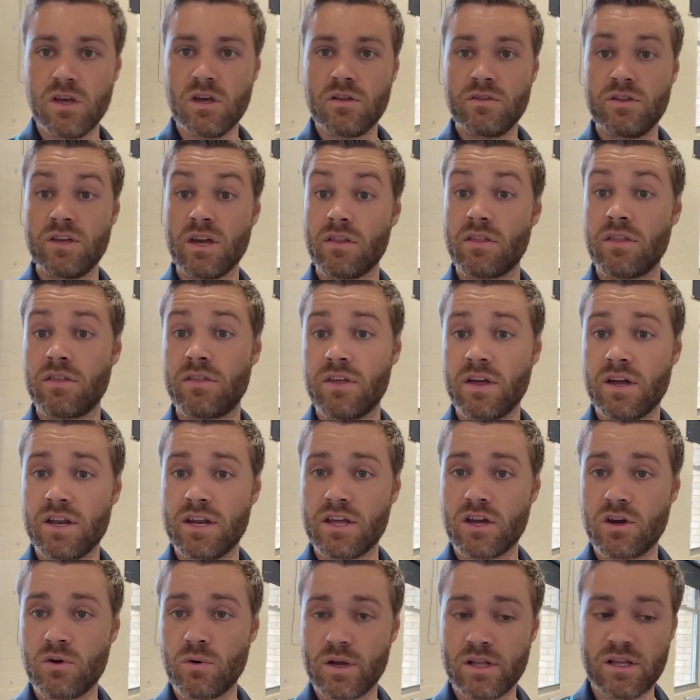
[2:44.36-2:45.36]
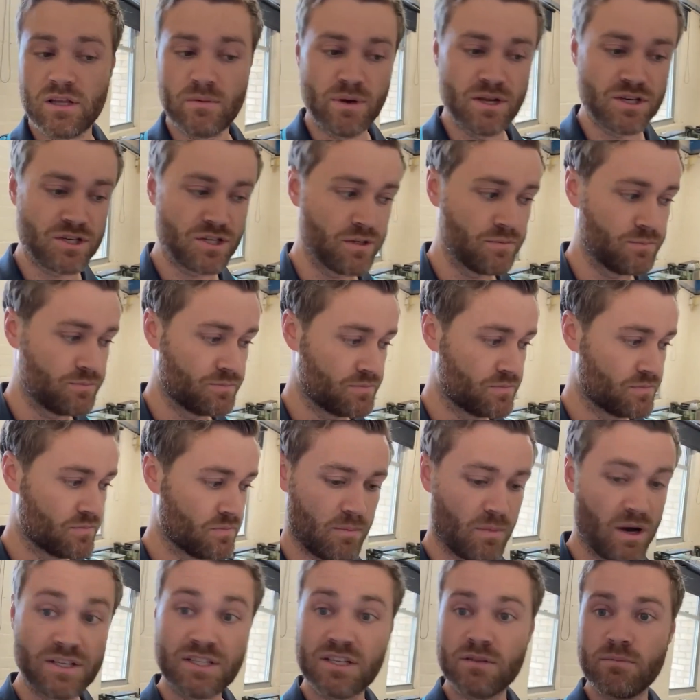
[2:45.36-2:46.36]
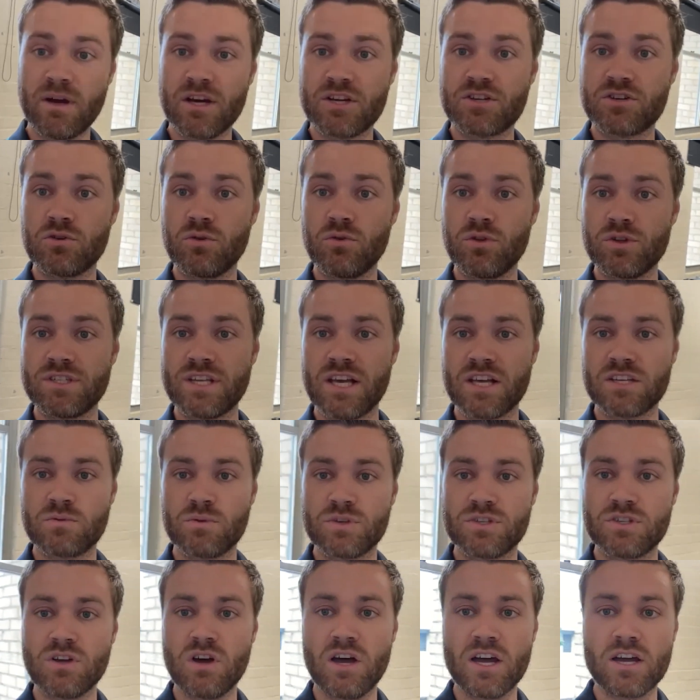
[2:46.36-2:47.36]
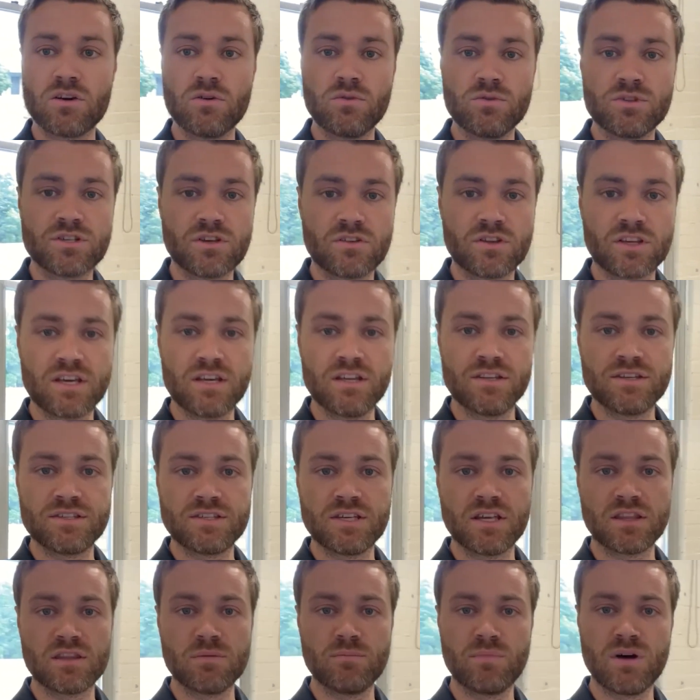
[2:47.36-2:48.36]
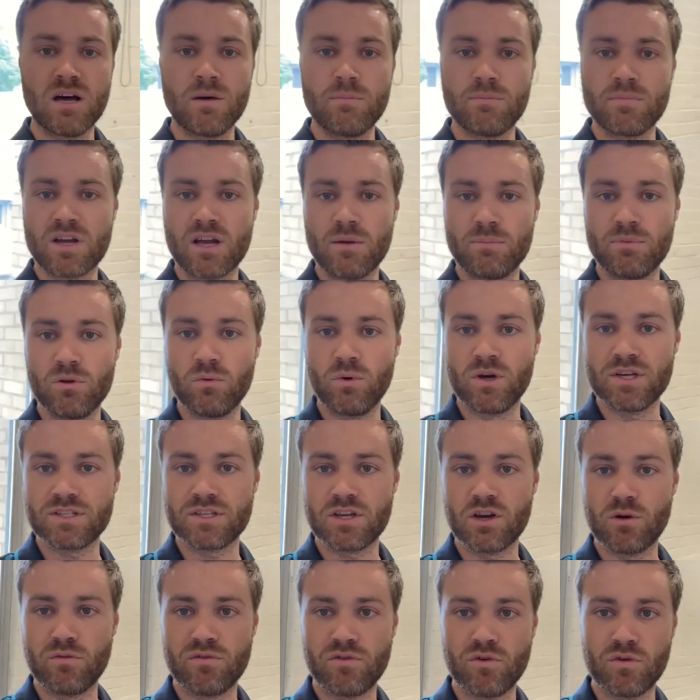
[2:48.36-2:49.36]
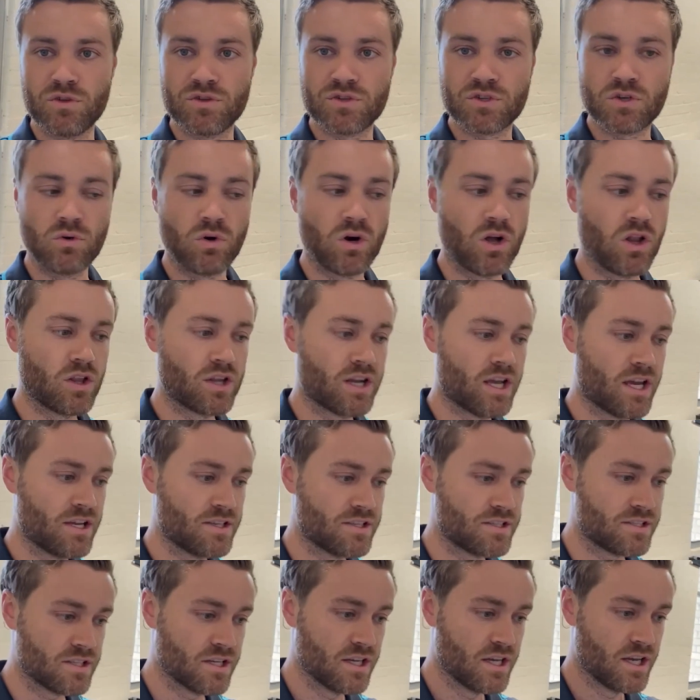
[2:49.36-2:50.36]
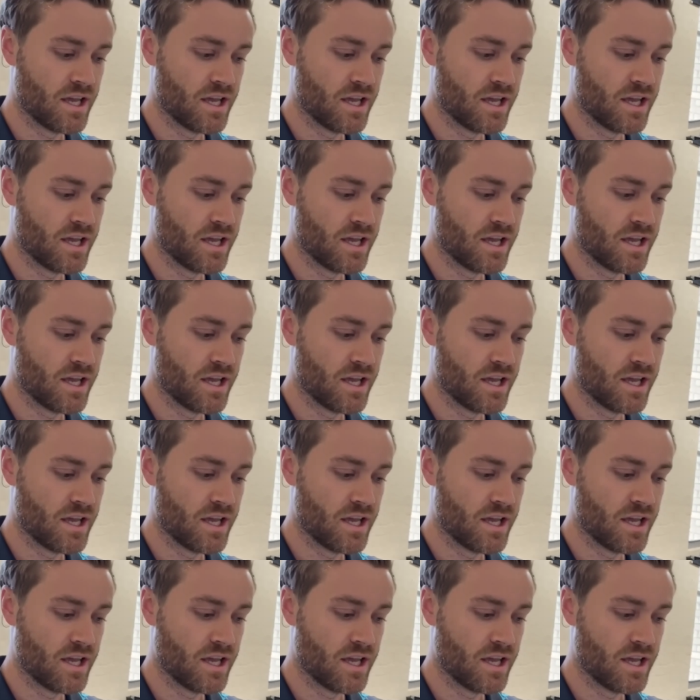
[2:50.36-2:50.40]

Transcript: The other thing I didn't quickly mention, I did make sure all the tanks were cycled. So the kids set them up a couple of weeks ago before the school holidays.